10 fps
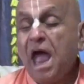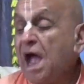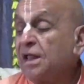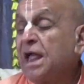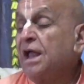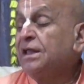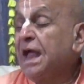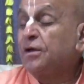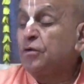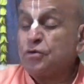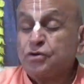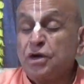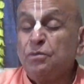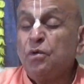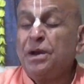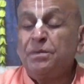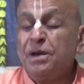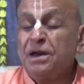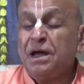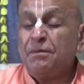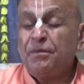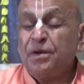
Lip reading: And then that crucial moment will come of